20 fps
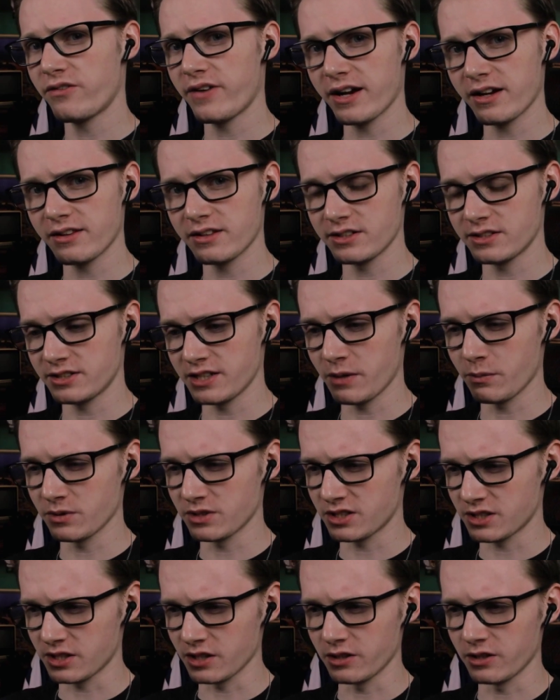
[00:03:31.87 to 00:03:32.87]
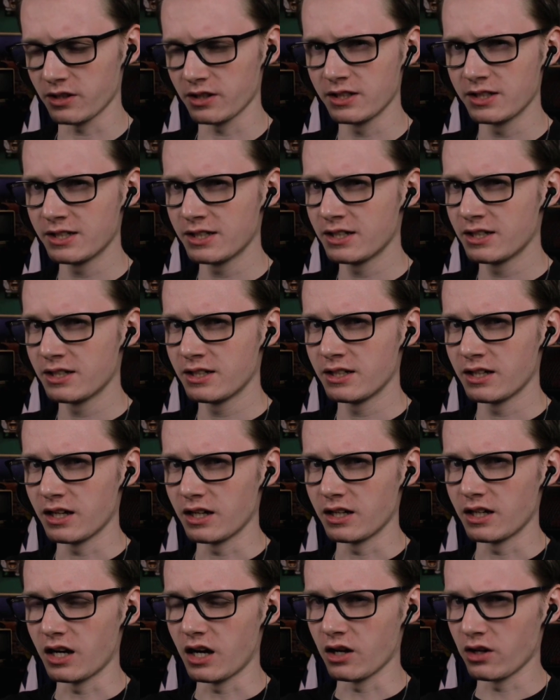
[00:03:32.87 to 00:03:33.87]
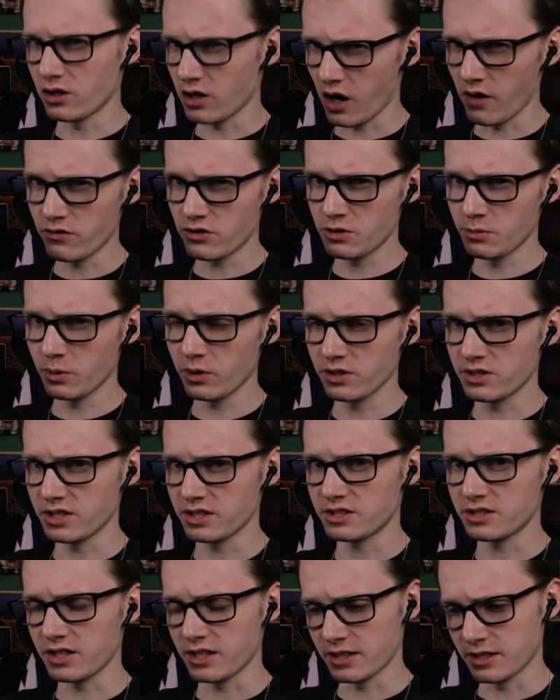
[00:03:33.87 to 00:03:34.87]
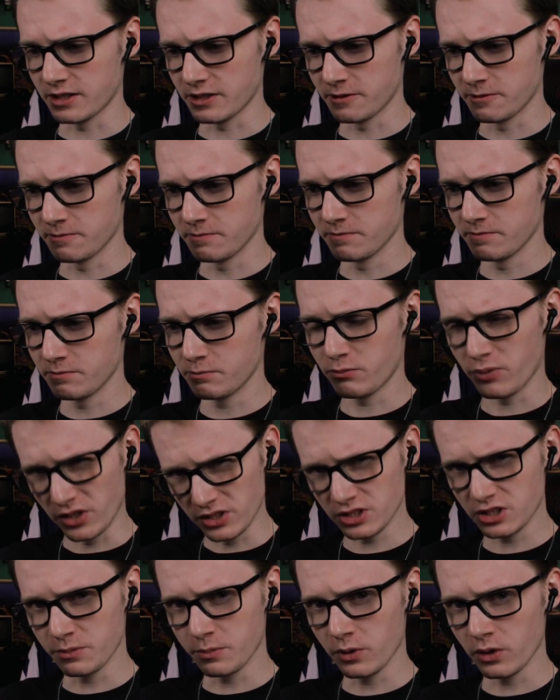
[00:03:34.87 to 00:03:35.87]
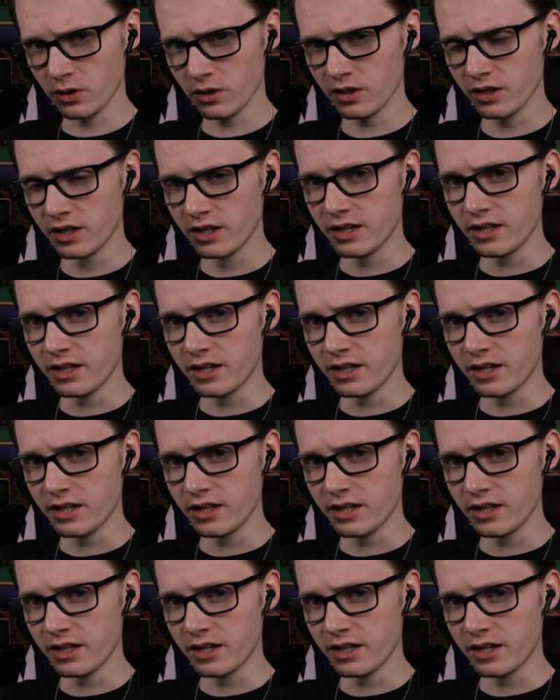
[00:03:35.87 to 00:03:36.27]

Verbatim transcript: fact that the scene was still uncomfortable just in principle,